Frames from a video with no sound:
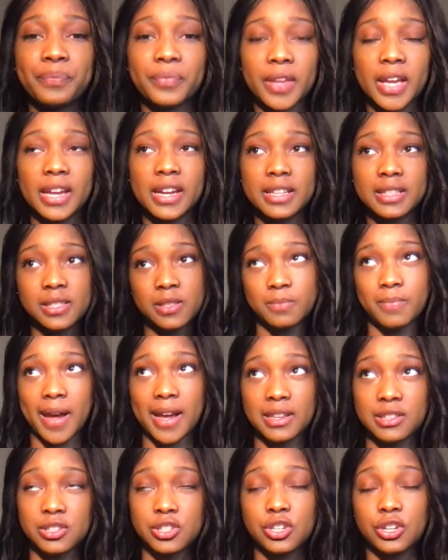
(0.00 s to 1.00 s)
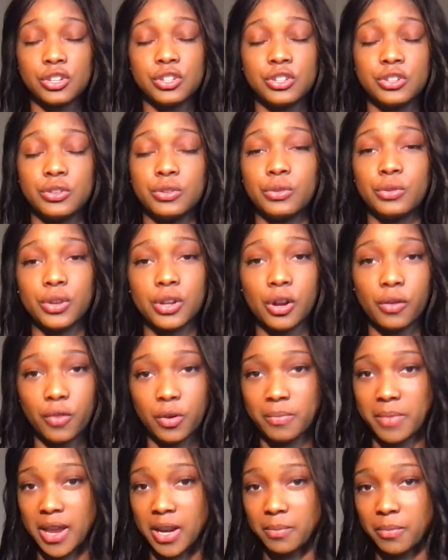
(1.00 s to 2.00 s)
and it's best to,
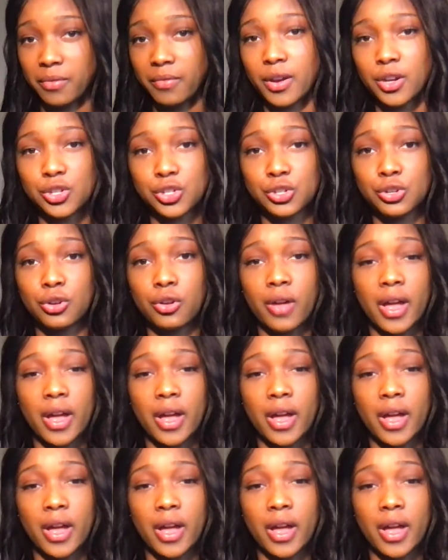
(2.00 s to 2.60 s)
remain professional.